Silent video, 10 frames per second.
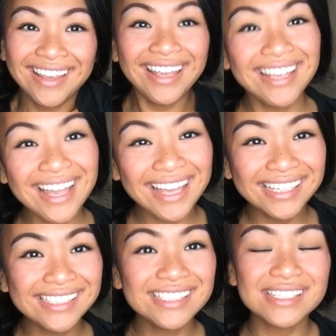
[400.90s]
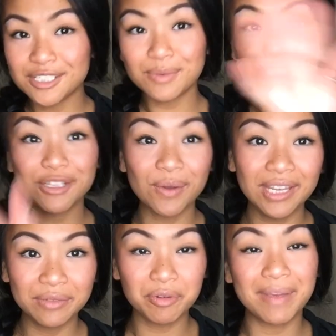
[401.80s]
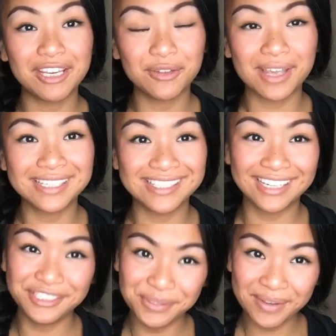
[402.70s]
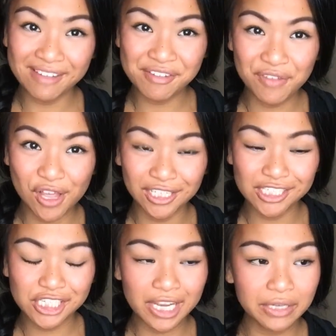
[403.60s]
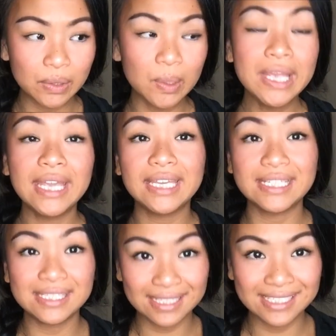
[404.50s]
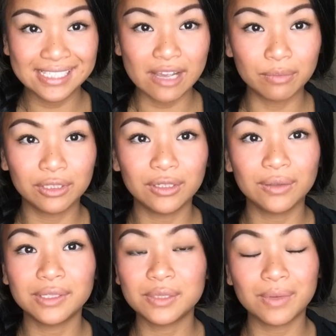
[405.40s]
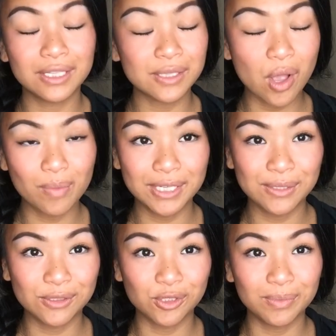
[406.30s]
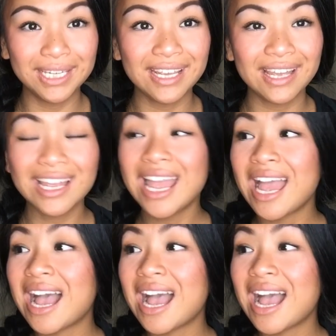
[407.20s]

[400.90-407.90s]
Hey guys! I just wanted to go ahead and remind you guys that I do have a vlogging channel. It is linked down below, as well as all my social media.